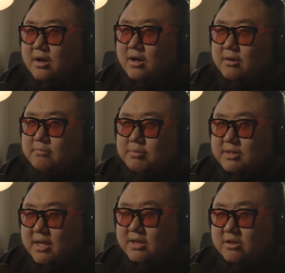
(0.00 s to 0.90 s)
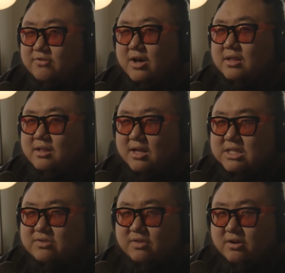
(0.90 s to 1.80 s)
but then you've got the
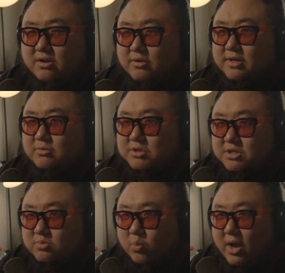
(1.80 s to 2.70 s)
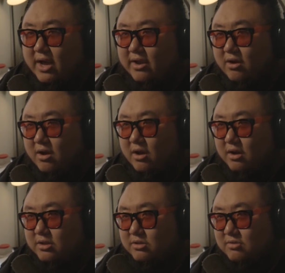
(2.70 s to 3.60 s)
lens flare going, which is why
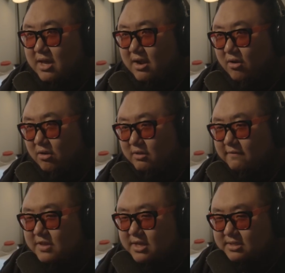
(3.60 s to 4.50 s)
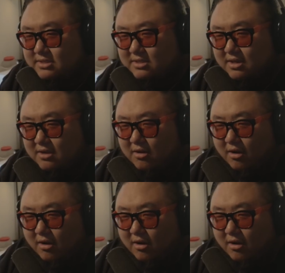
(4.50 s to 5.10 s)
you get all of this